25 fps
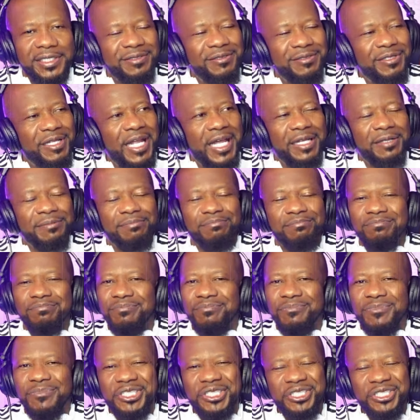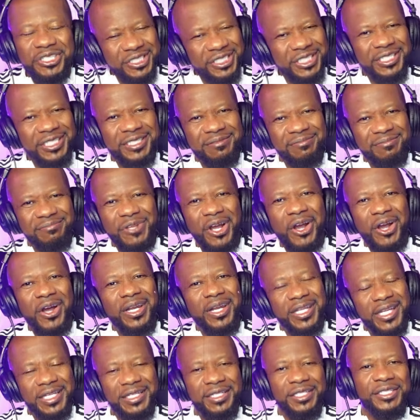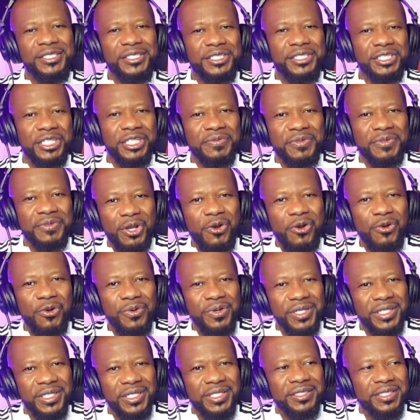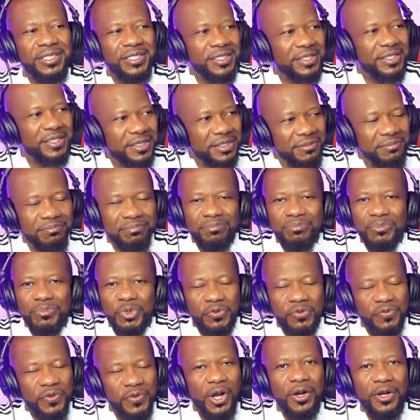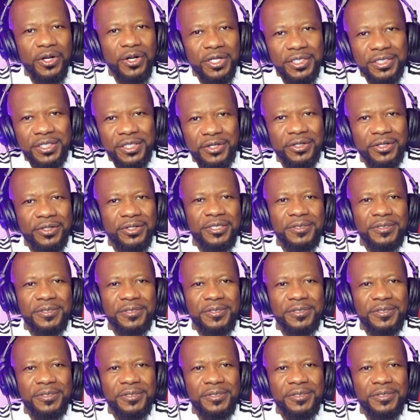Like, should she start letting this stuff go and just move on? Or